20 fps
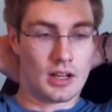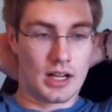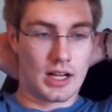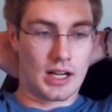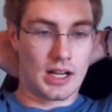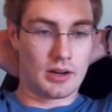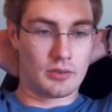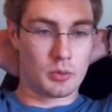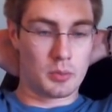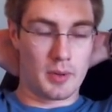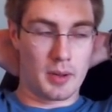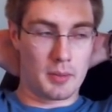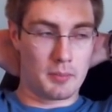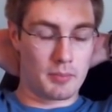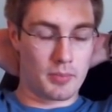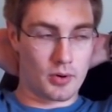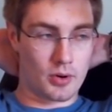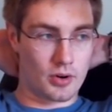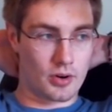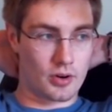I
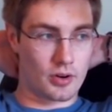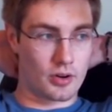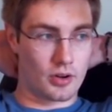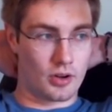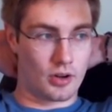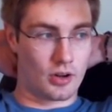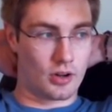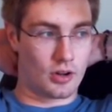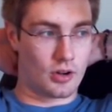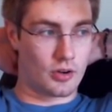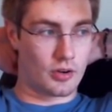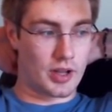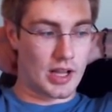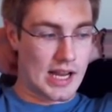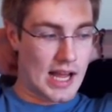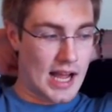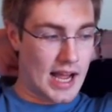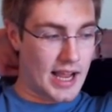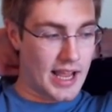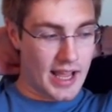remember. Oh god,
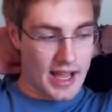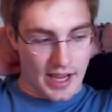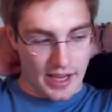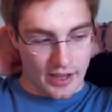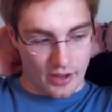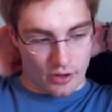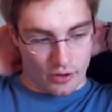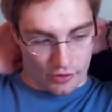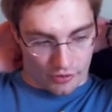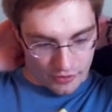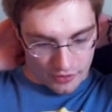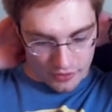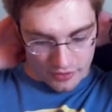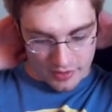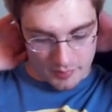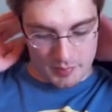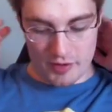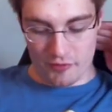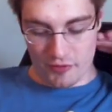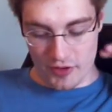I I also
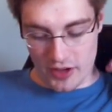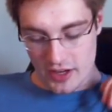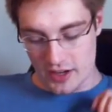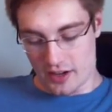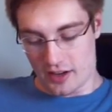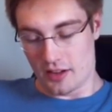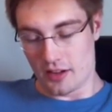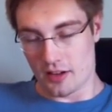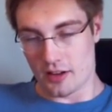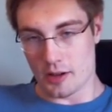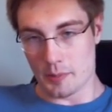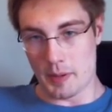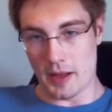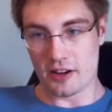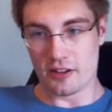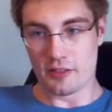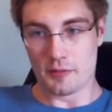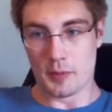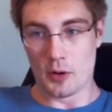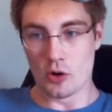dipped my feet in
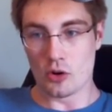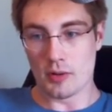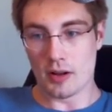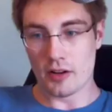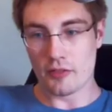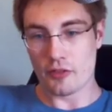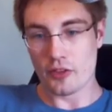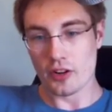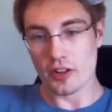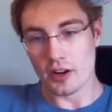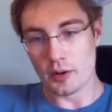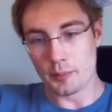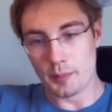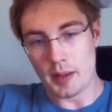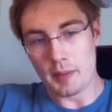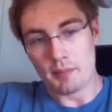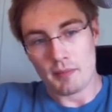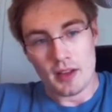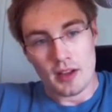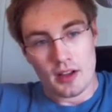competitive Pokemon for a little
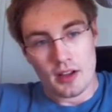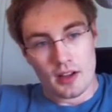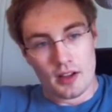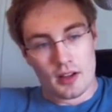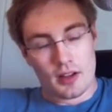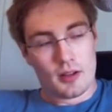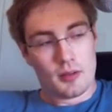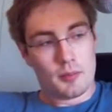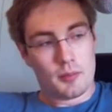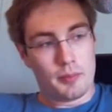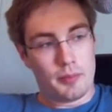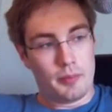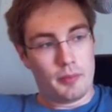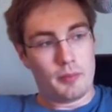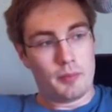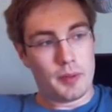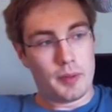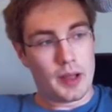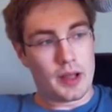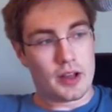bit
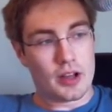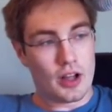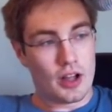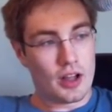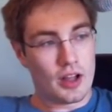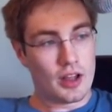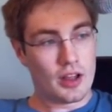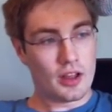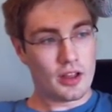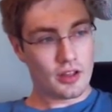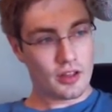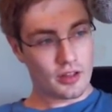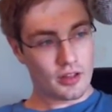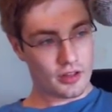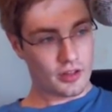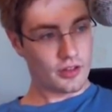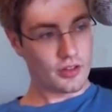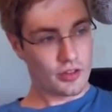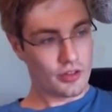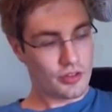
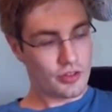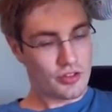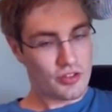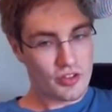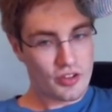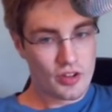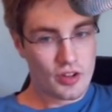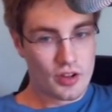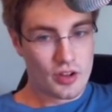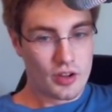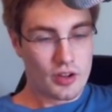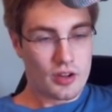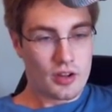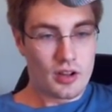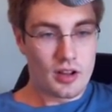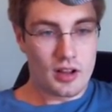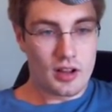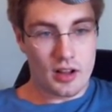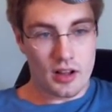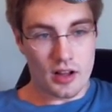because
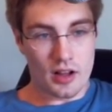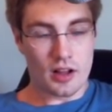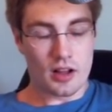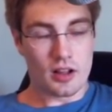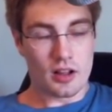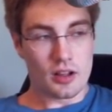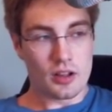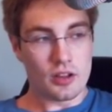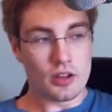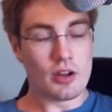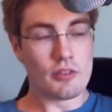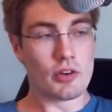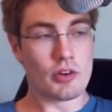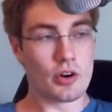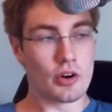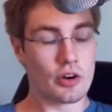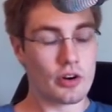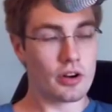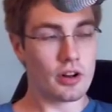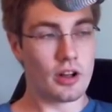uh, you ever
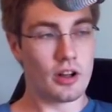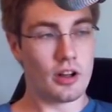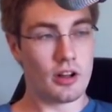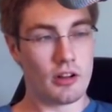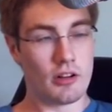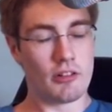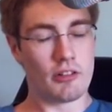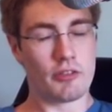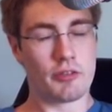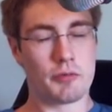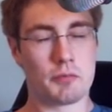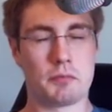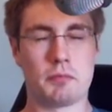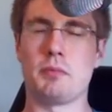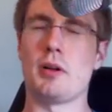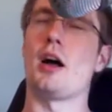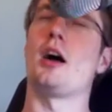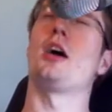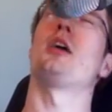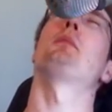heard of
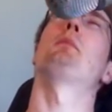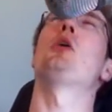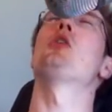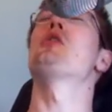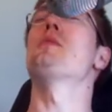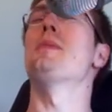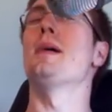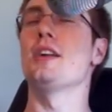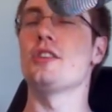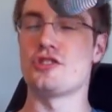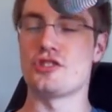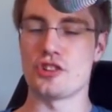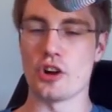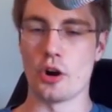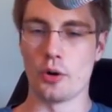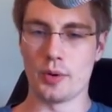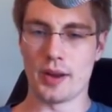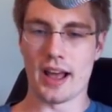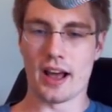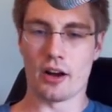Pokemon
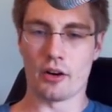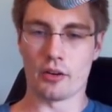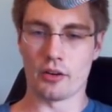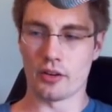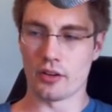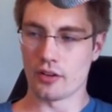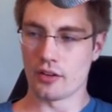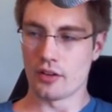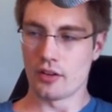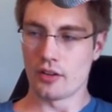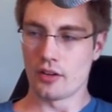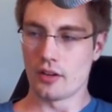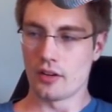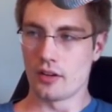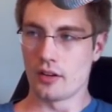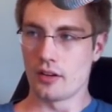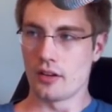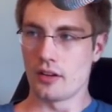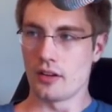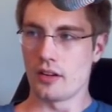Showdown?
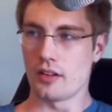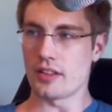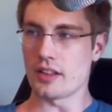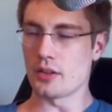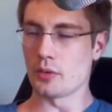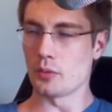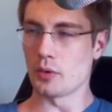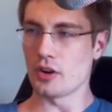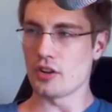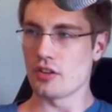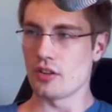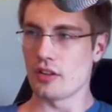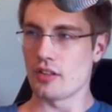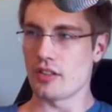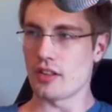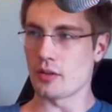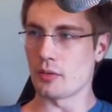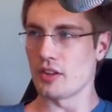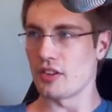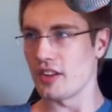Is that the yeah. one? Is
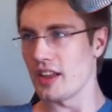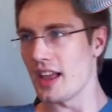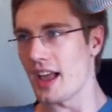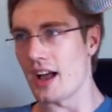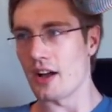that the one? Yeah.